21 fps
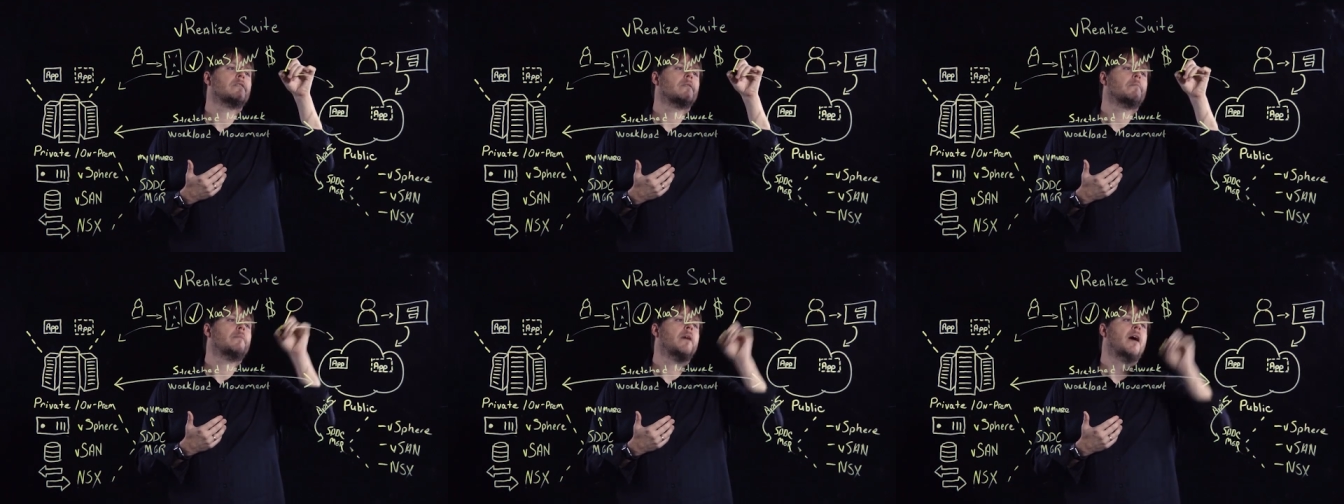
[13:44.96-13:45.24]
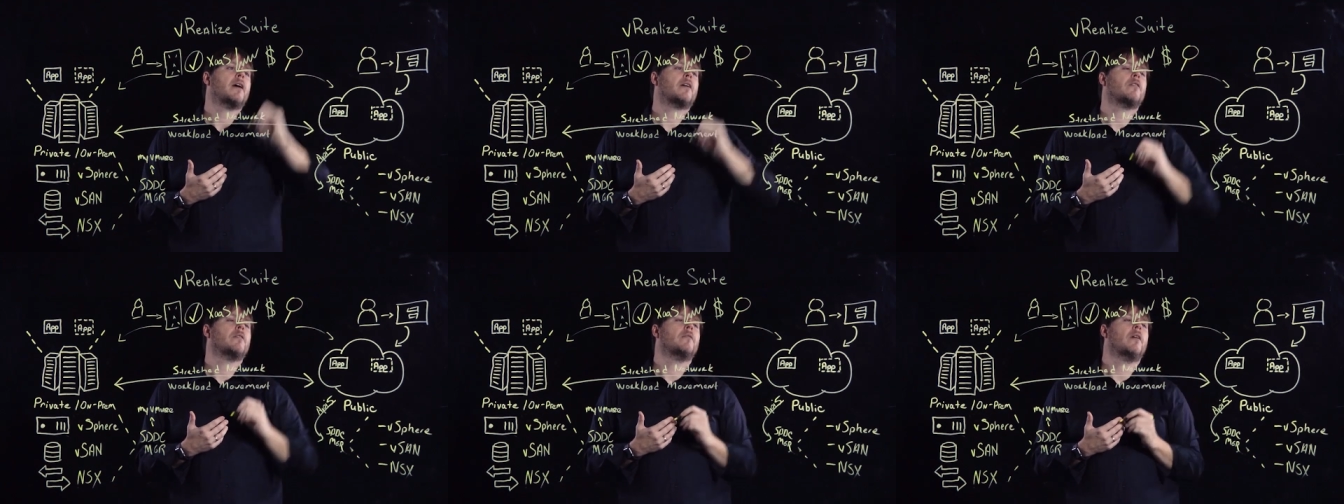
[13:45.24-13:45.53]
is a
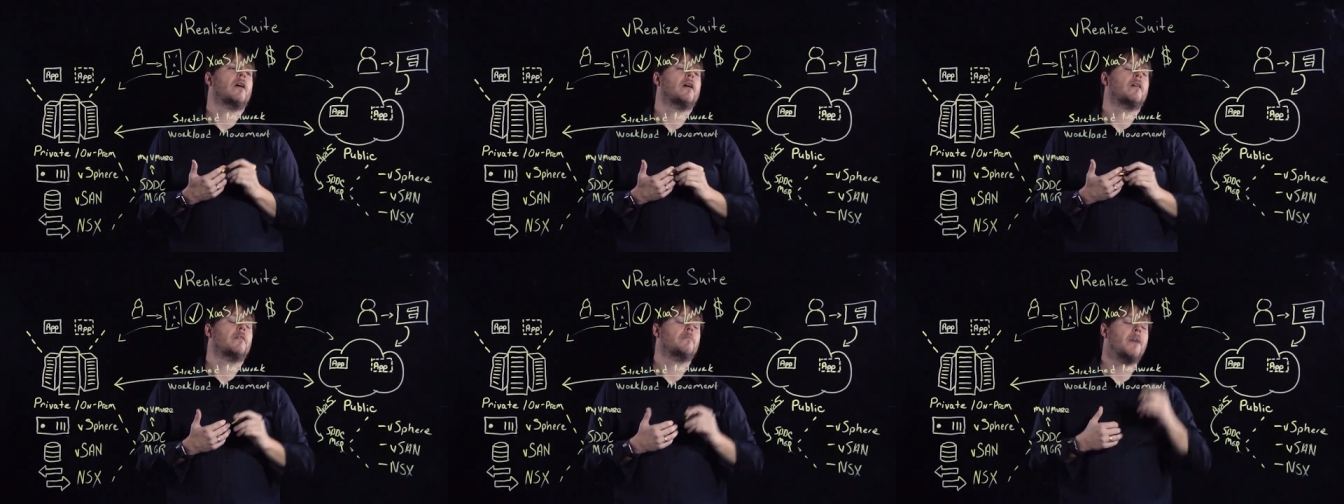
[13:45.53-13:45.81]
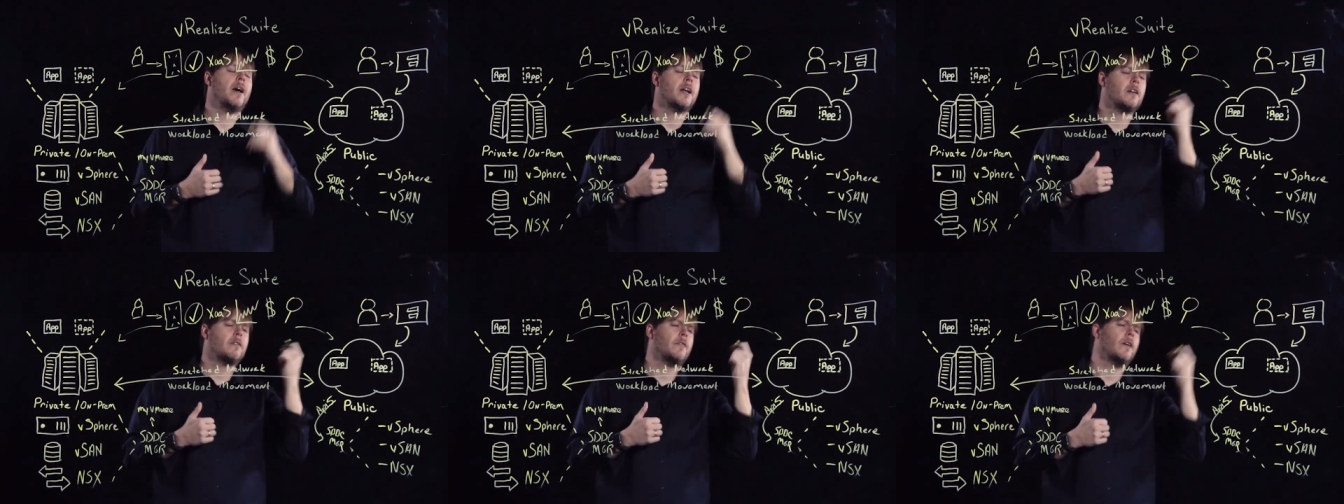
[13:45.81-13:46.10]

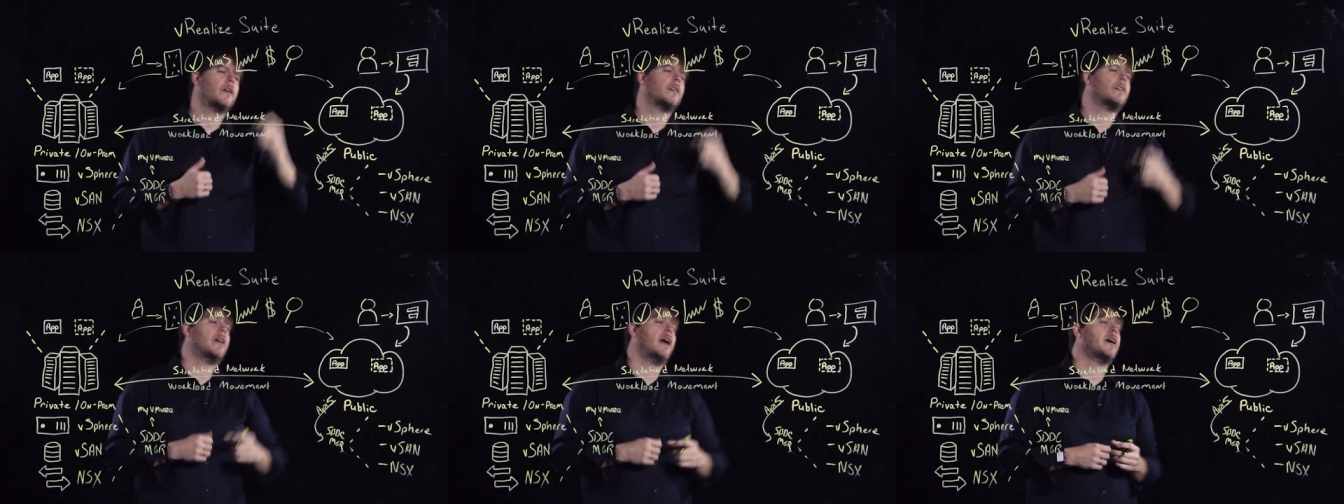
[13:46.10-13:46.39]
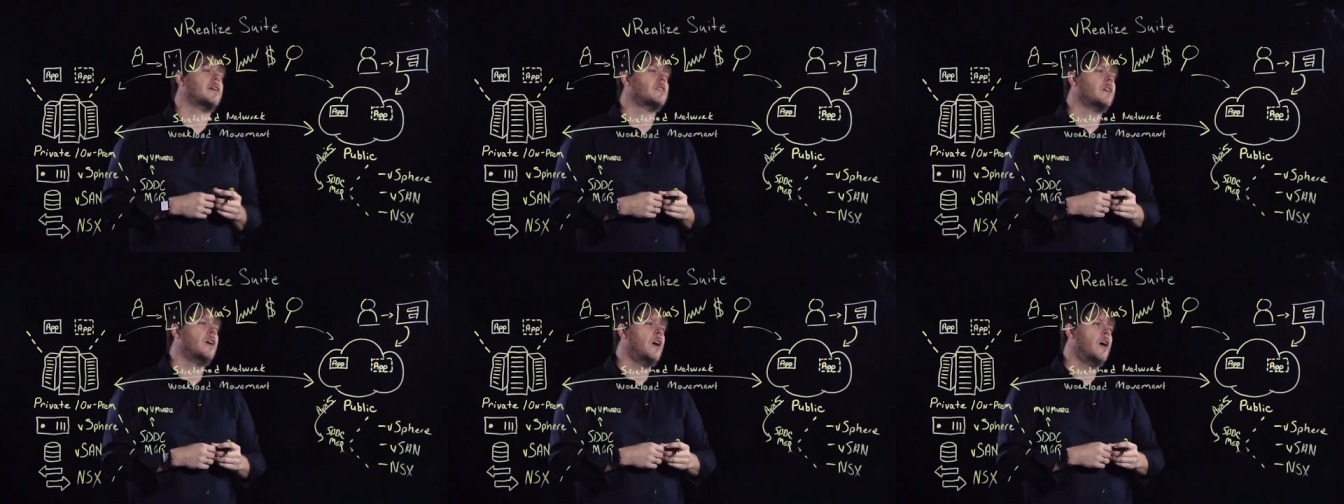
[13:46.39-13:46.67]
magnifying
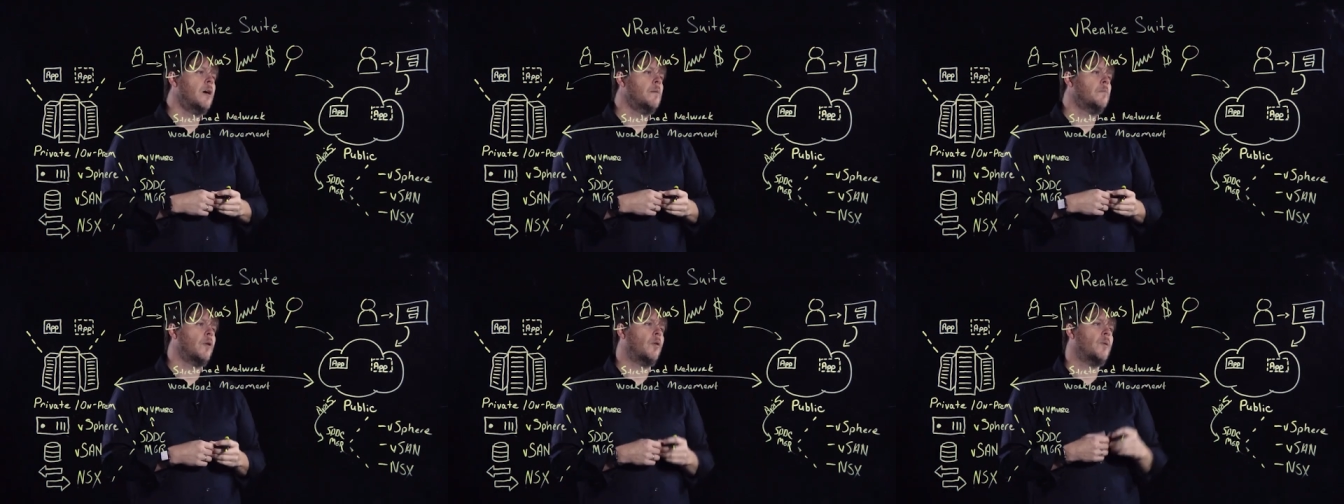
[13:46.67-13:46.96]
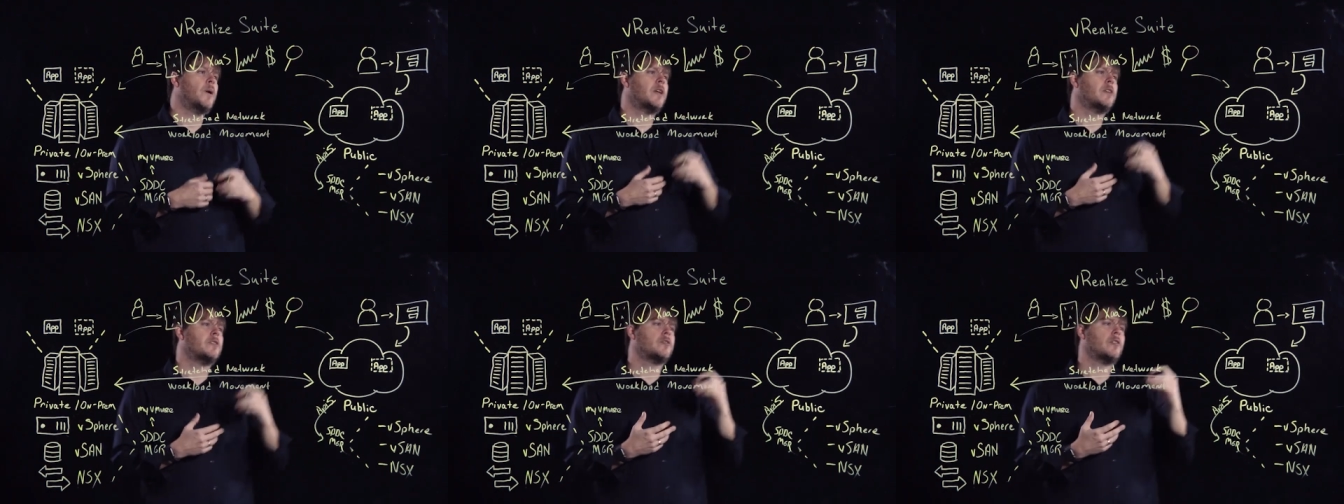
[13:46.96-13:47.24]
glass, but
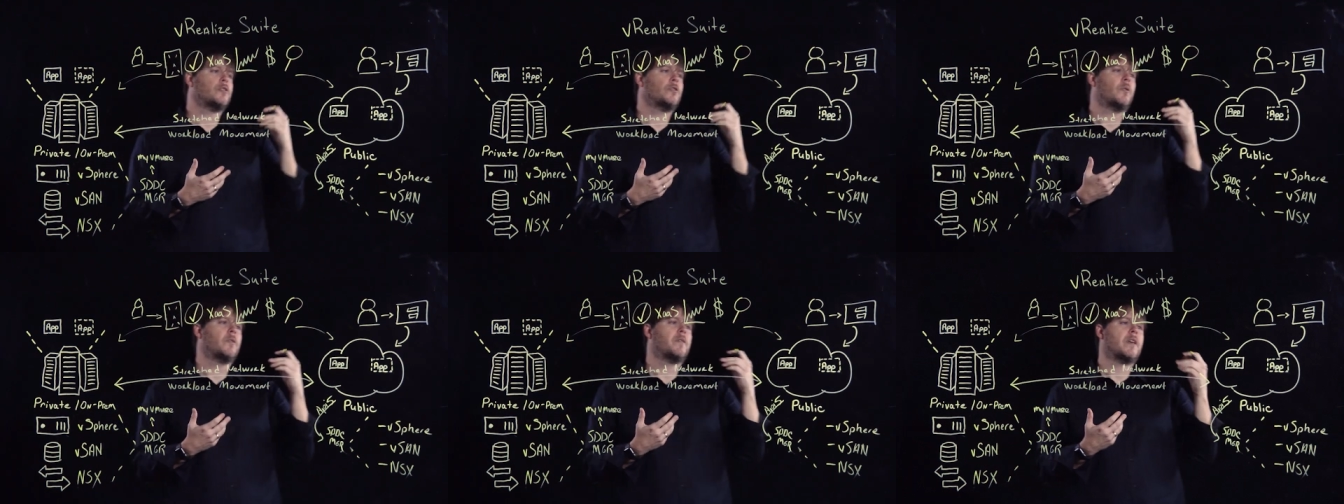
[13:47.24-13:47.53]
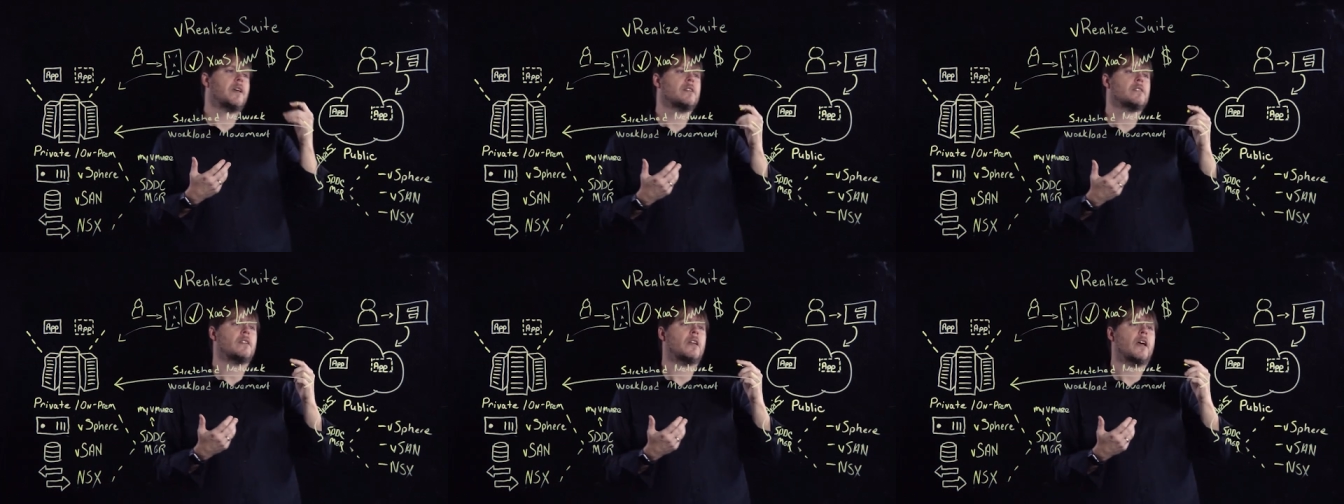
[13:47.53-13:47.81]
we can start doing
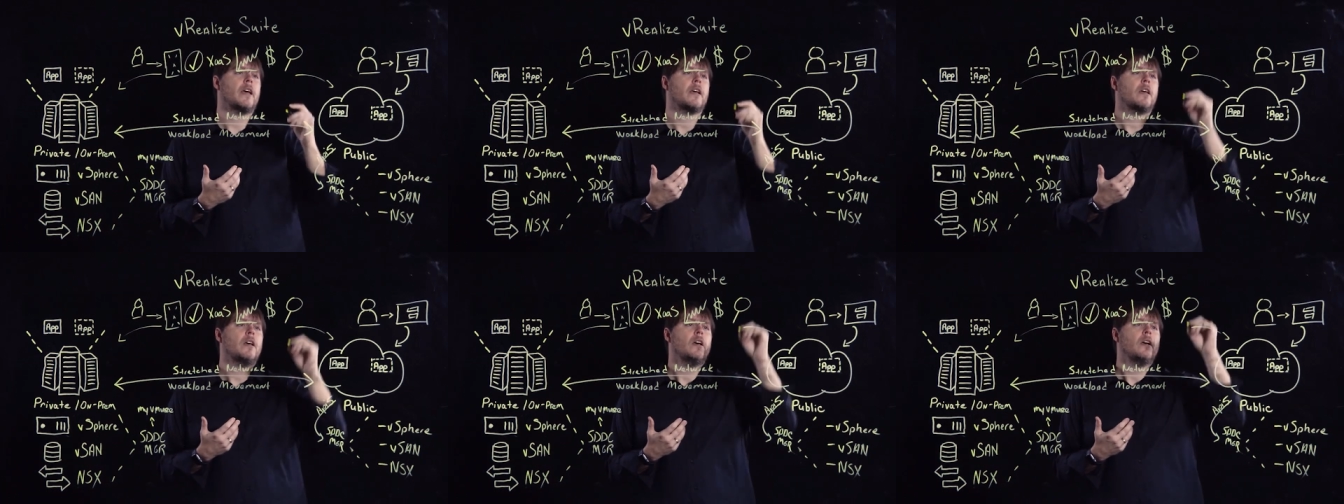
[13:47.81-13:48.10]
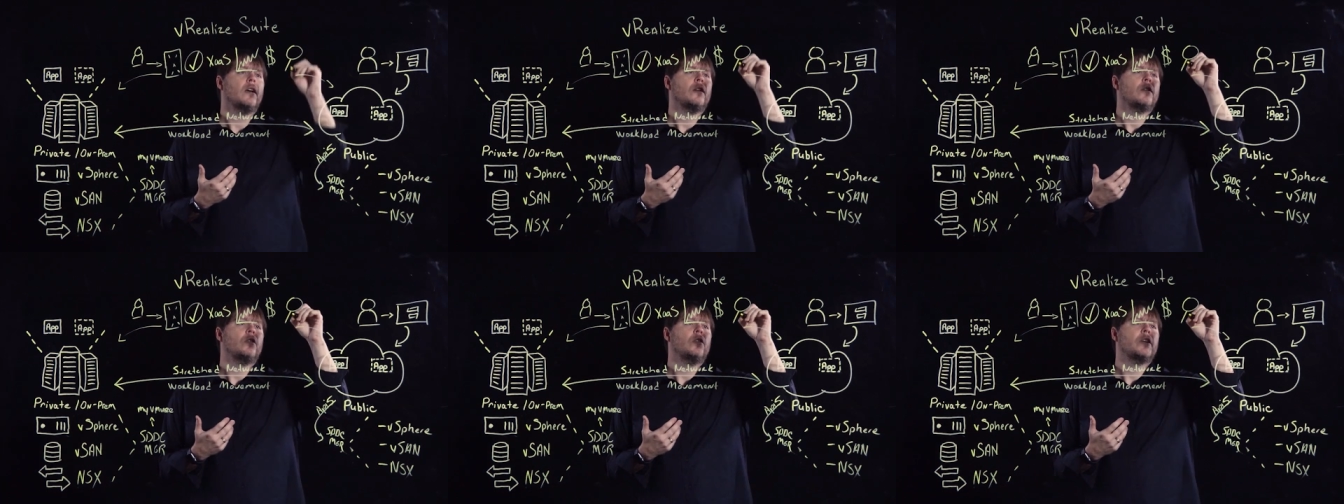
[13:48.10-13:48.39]
things like
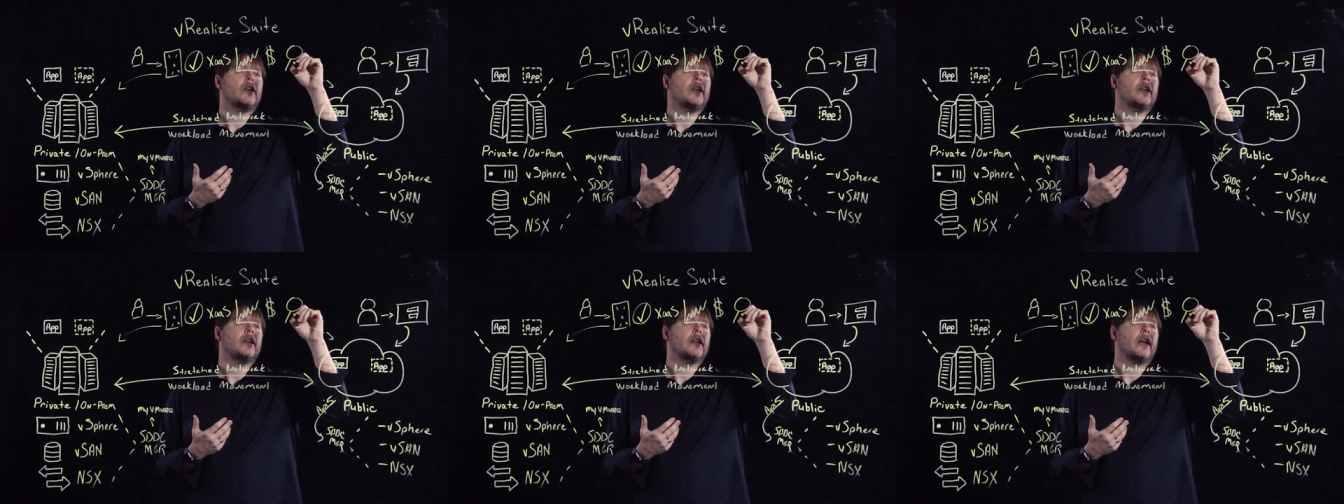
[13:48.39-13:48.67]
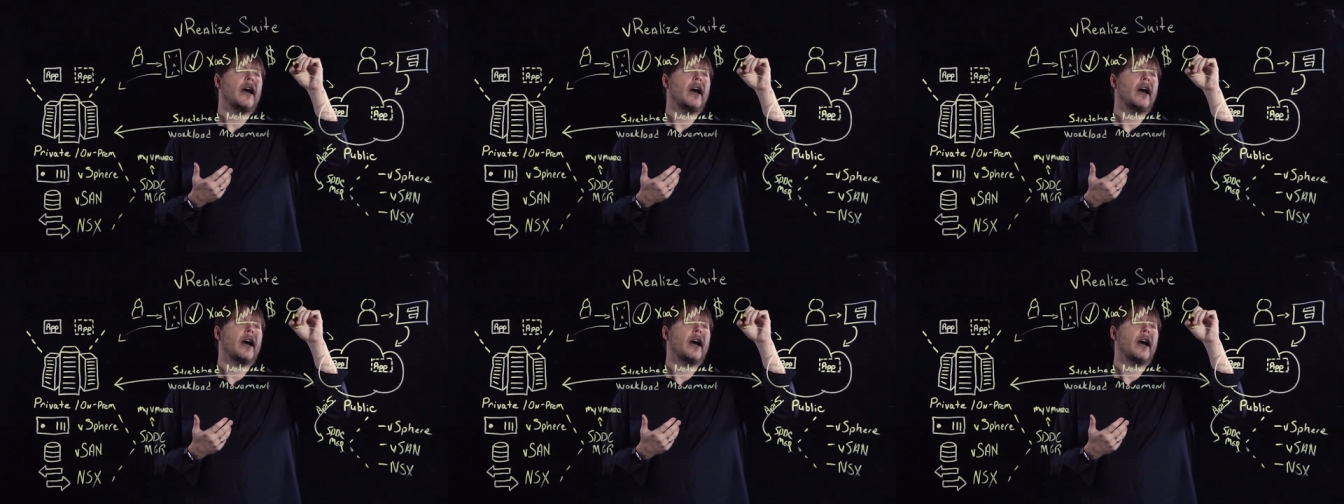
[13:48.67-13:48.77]
looking